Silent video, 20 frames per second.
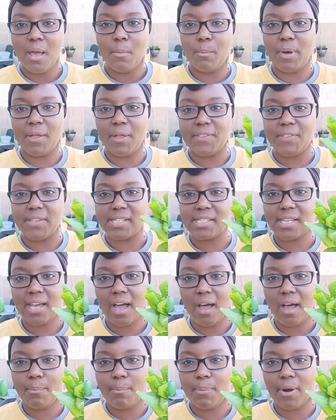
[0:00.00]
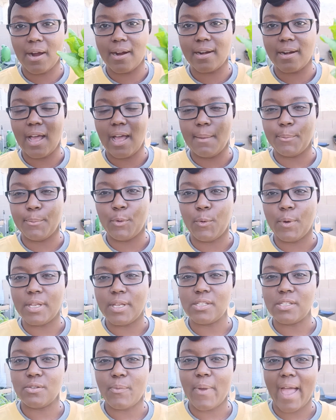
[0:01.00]
But this top part I'm going
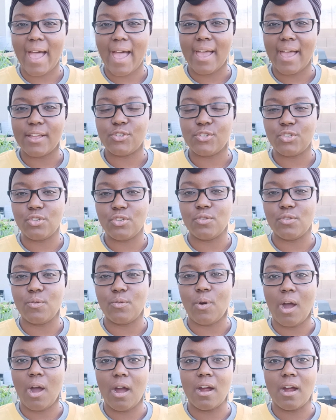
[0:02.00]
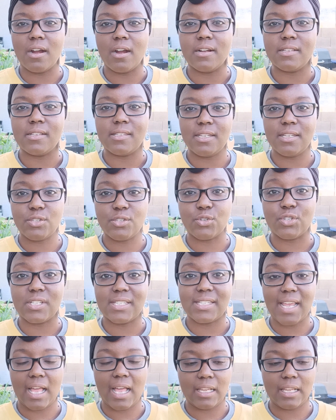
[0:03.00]
to add to our Caesar
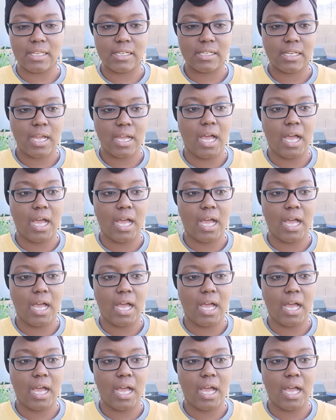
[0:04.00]
salad.